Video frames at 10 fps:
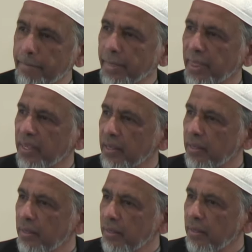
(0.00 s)

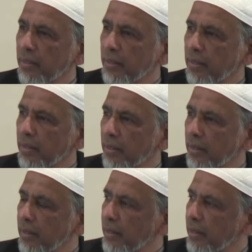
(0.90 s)
Nobody speaks.